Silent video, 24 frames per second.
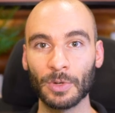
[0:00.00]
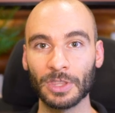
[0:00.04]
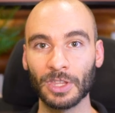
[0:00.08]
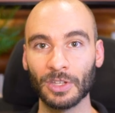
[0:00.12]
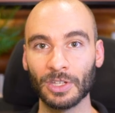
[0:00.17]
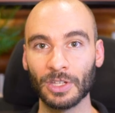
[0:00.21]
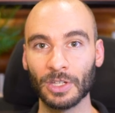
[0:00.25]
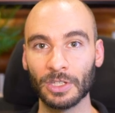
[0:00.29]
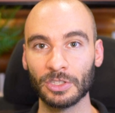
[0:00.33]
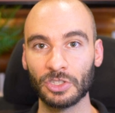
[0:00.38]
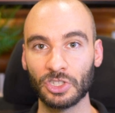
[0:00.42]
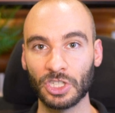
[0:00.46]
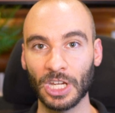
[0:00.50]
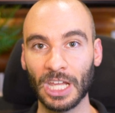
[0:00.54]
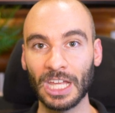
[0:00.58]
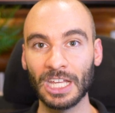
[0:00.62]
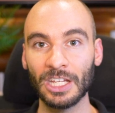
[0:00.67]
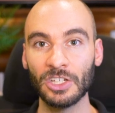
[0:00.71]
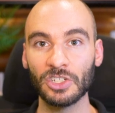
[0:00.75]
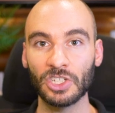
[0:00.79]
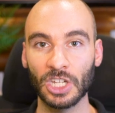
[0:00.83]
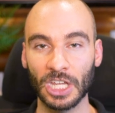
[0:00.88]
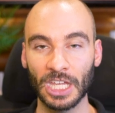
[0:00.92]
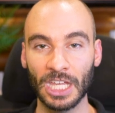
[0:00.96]
with a
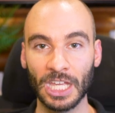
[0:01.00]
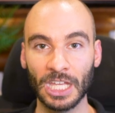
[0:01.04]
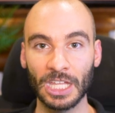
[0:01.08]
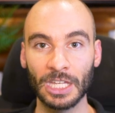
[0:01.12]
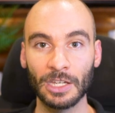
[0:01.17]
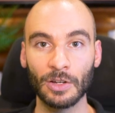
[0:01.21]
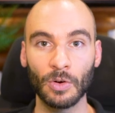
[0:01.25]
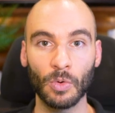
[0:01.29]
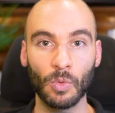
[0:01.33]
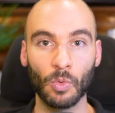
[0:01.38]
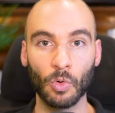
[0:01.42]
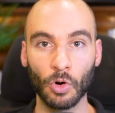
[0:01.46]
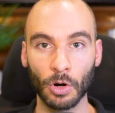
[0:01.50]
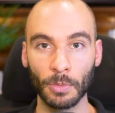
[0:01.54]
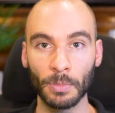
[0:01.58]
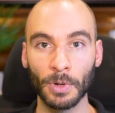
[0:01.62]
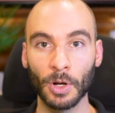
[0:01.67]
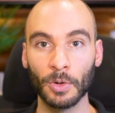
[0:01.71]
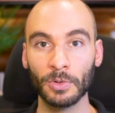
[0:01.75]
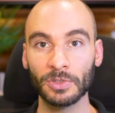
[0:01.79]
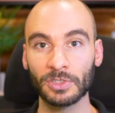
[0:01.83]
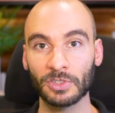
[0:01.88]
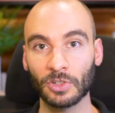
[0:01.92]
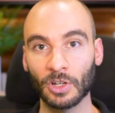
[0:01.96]
change in
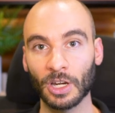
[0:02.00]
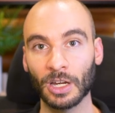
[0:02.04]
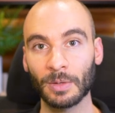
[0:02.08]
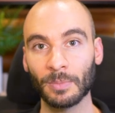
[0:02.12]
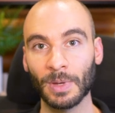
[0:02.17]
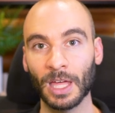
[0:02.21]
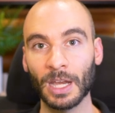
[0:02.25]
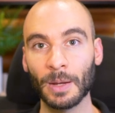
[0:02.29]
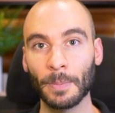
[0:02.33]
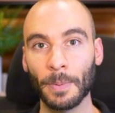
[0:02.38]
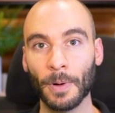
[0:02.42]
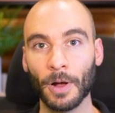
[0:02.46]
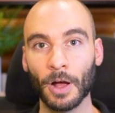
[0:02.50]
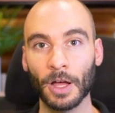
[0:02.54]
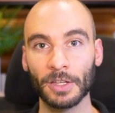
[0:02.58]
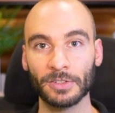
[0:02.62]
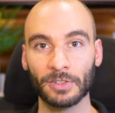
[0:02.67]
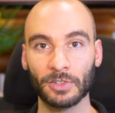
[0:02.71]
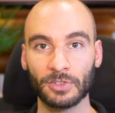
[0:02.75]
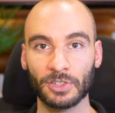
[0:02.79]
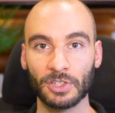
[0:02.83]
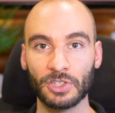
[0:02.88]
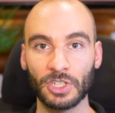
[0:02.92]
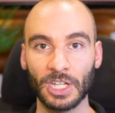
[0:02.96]
hormones during menopause,
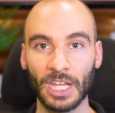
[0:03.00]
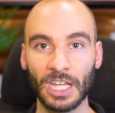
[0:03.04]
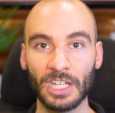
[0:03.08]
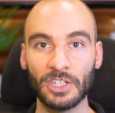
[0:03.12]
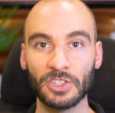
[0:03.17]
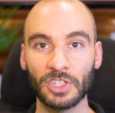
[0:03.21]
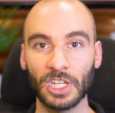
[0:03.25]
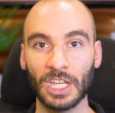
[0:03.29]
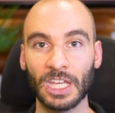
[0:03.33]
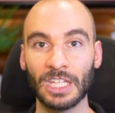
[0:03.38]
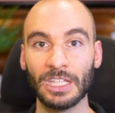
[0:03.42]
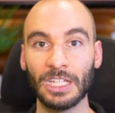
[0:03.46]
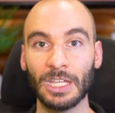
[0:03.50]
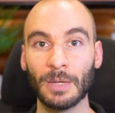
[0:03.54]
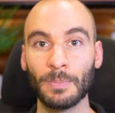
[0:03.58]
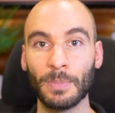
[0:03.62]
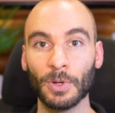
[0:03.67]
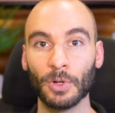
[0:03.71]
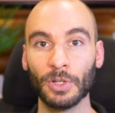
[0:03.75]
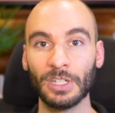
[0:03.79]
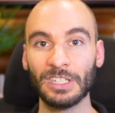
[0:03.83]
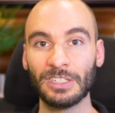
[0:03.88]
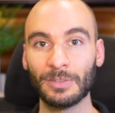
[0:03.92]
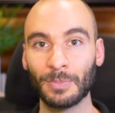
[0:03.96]
there's a change in the
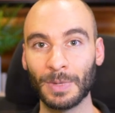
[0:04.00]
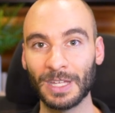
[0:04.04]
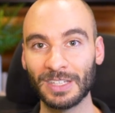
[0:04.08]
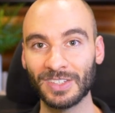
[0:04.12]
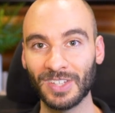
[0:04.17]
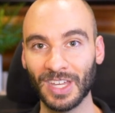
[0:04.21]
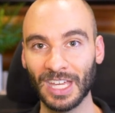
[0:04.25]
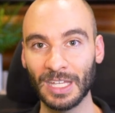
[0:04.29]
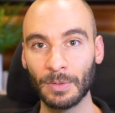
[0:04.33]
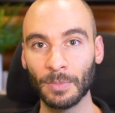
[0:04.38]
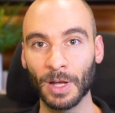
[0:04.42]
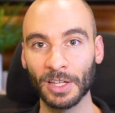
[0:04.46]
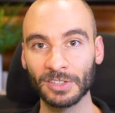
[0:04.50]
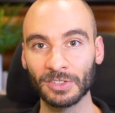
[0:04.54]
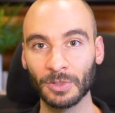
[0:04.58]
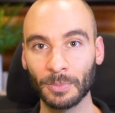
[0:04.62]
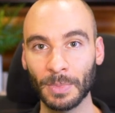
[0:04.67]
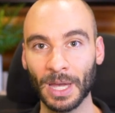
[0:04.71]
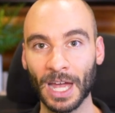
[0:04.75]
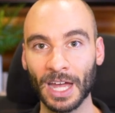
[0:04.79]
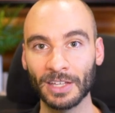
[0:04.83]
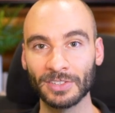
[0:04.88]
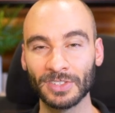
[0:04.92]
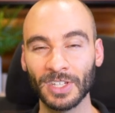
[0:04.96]
ability to maintain muscle
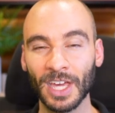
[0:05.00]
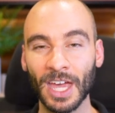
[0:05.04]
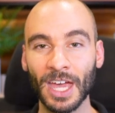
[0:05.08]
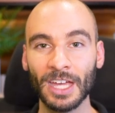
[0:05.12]
mass